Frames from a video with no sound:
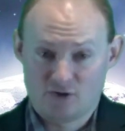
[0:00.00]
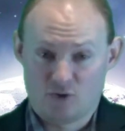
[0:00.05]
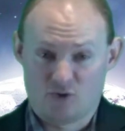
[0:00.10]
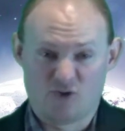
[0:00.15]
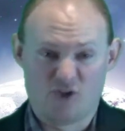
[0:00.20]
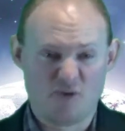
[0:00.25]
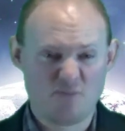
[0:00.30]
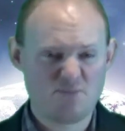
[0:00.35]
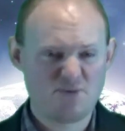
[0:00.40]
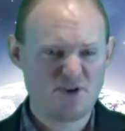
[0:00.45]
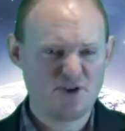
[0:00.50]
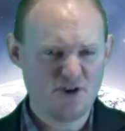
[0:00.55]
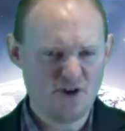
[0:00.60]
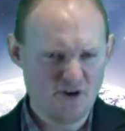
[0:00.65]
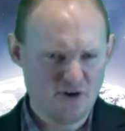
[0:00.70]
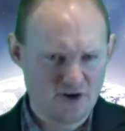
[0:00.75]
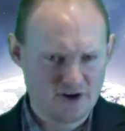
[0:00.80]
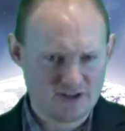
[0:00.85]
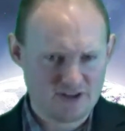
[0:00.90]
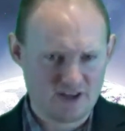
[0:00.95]
or the
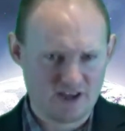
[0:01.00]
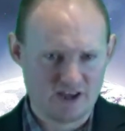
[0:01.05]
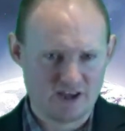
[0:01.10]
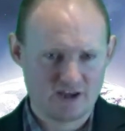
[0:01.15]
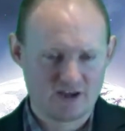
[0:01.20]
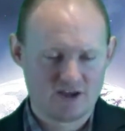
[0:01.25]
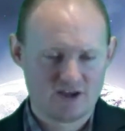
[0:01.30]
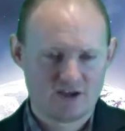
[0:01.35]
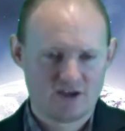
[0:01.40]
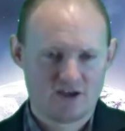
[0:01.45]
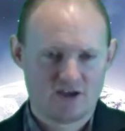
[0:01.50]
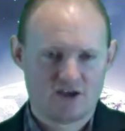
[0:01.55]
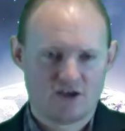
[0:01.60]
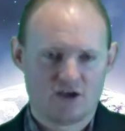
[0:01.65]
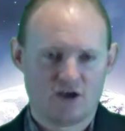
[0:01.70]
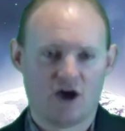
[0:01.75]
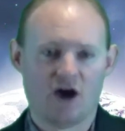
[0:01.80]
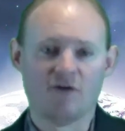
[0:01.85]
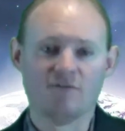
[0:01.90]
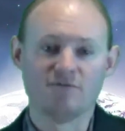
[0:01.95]
purity
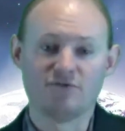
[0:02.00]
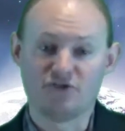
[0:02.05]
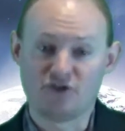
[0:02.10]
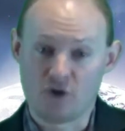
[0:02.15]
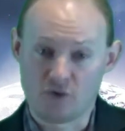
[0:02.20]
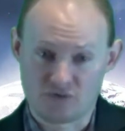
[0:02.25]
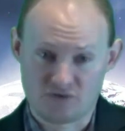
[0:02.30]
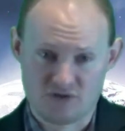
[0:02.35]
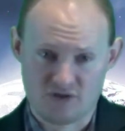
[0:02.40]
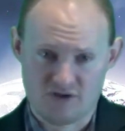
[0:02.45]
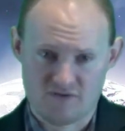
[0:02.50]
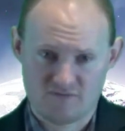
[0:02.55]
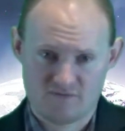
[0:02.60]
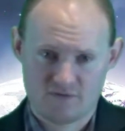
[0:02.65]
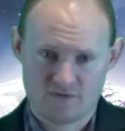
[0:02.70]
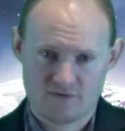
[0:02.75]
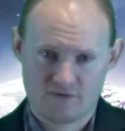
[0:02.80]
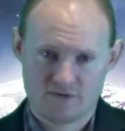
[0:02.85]
of Joseph.